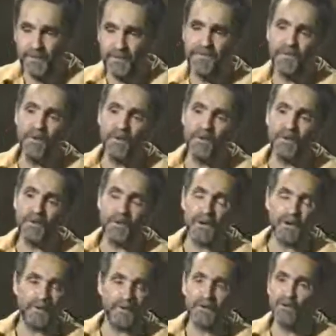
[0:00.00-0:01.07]

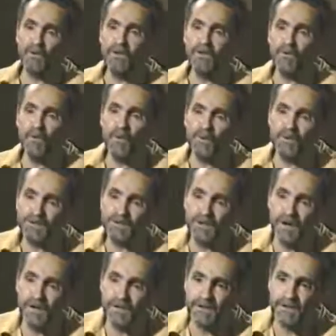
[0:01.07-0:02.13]
Before the Korean War
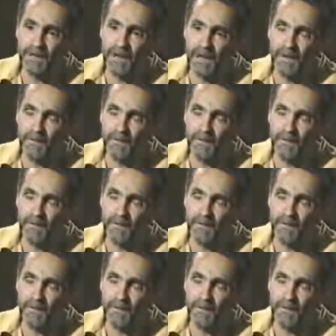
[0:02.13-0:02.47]
started,